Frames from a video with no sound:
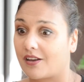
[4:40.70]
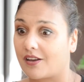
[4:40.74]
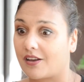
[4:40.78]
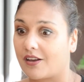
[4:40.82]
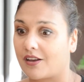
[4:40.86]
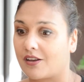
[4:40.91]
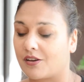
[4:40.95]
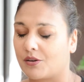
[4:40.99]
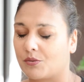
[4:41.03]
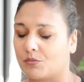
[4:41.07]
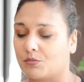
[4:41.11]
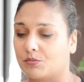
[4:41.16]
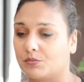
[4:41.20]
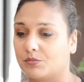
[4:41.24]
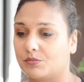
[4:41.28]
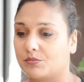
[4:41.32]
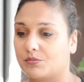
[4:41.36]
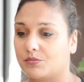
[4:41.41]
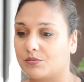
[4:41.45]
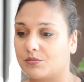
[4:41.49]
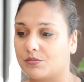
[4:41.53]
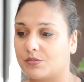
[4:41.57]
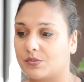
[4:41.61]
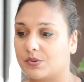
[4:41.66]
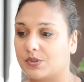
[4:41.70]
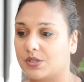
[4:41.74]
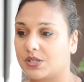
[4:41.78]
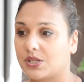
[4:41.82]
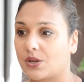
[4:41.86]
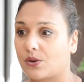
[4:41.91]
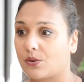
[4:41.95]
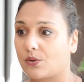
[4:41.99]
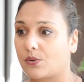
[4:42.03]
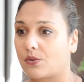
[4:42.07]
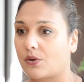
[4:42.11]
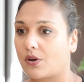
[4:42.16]
Um,
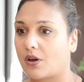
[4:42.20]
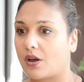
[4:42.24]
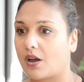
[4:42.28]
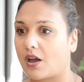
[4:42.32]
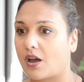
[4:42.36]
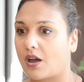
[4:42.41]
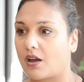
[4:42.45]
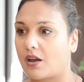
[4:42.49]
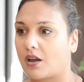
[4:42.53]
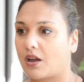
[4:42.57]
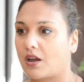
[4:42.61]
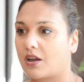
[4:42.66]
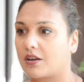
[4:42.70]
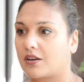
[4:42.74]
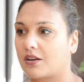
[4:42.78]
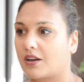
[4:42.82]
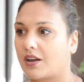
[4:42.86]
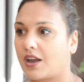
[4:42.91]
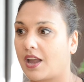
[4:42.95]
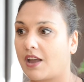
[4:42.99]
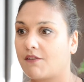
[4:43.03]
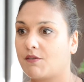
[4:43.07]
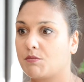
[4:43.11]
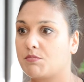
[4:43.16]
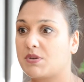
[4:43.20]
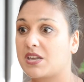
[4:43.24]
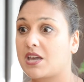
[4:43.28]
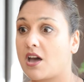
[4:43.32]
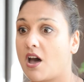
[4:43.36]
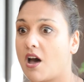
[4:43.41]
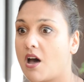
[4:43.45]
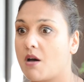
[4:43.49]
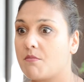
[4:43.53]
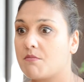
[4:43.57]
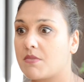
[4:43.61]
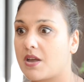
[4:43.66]
so I haven't
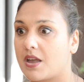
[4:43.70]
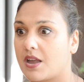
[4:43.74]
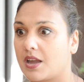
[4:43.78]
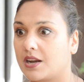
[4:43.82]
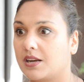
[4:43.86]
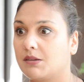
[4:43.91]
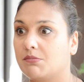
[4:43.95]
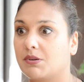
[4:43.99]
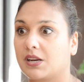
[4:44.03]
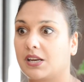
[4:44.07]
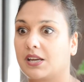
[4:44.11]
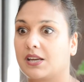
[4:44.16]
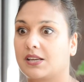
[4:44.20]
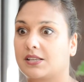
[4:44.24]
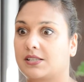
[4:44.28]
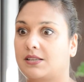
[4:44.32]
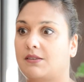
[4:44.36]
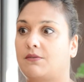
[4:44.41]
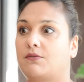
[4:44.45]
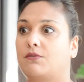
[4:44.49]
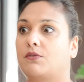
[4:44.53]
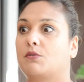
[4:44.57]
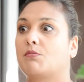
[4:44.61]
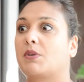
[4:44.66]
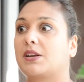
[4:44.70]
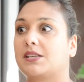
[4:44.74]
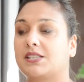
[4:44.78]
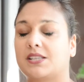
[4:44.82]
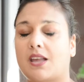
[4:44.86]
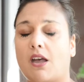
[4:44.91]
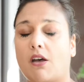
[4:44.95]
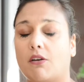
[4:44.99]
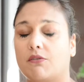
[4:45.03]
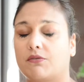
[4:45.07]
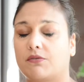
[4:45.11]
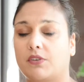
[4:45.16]
become anybody except for
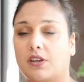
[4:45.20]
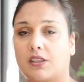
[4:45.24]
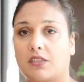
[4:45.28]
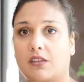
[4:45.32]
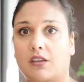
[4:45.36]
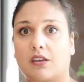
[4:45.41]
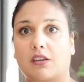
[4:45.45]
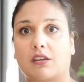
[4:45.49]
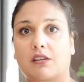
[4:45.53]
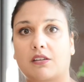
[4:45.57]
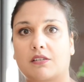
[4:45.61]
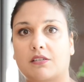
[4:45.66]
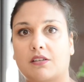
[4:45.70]
myself, I think.